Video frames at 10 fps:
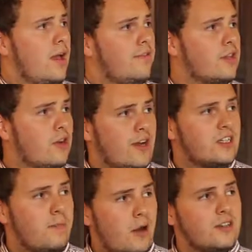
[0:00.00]
If the
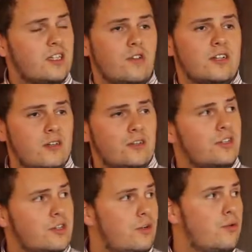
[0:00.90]
director passes a
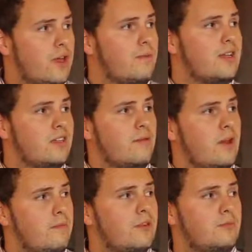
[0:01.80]
resolution to call the meeting of the
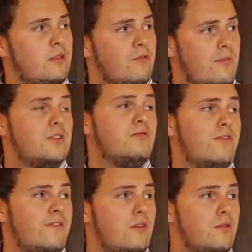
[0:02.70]
members, but the members
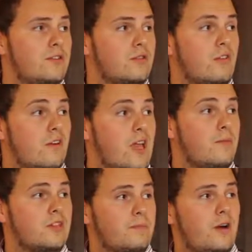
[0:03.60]
refuse or are
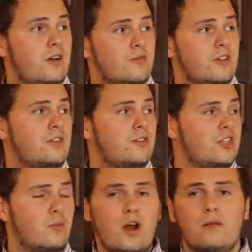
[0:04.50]
unable to pass a
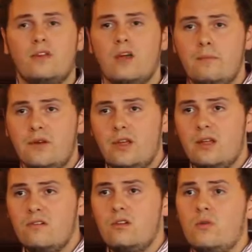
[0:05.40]
resolution to wind up the company,
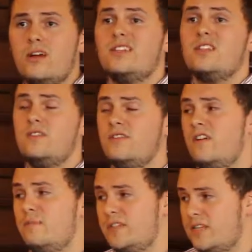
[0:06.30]
it requires
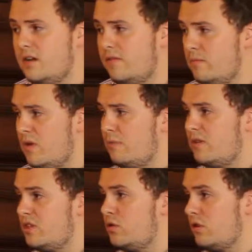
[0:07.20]
75% of the
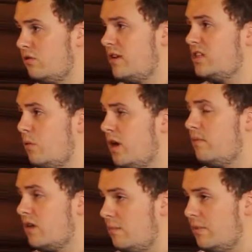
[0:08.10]
members to agree to wind
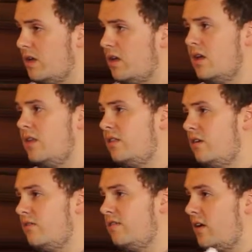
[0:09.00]
up the company.
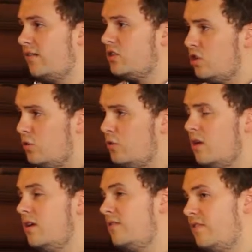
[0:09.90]
Therefore, if you have 2,
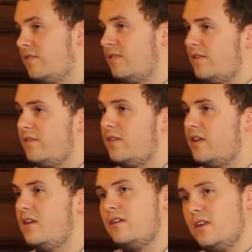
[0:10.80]

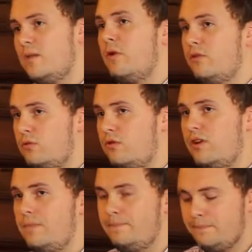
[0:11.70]
50-50, you need both to agree.